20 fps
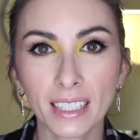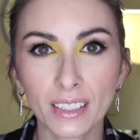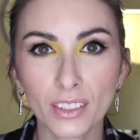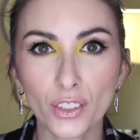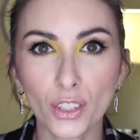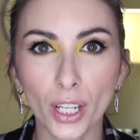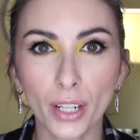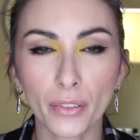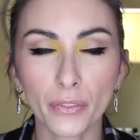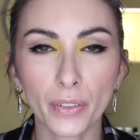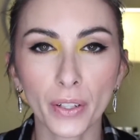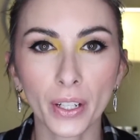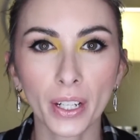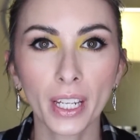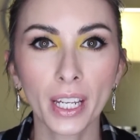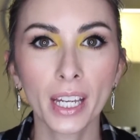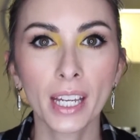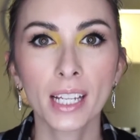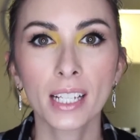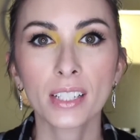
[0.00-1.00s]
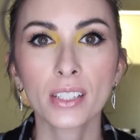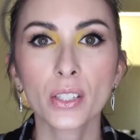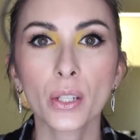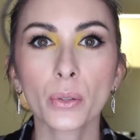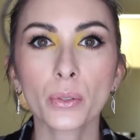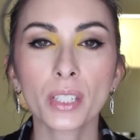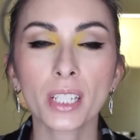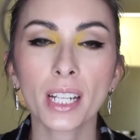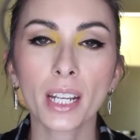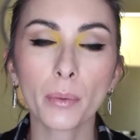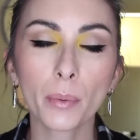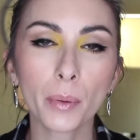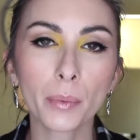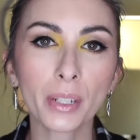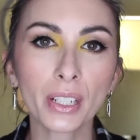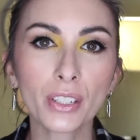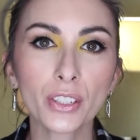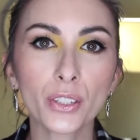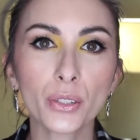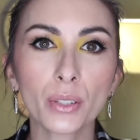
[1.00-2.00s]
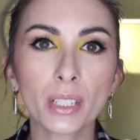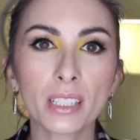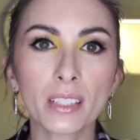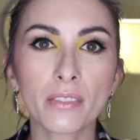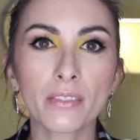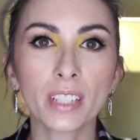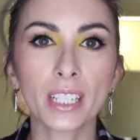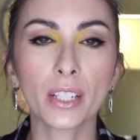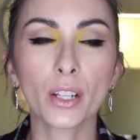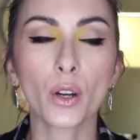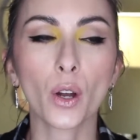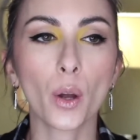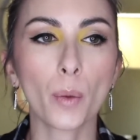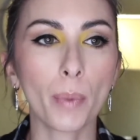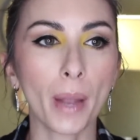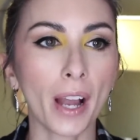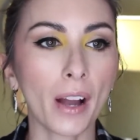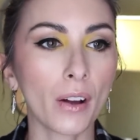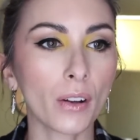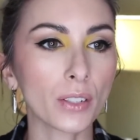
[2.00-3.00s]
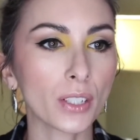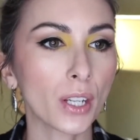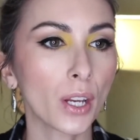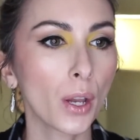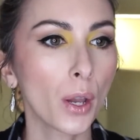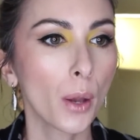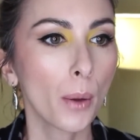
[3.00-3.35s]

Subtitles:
It's Jennifer. So today what we're going to do is a video about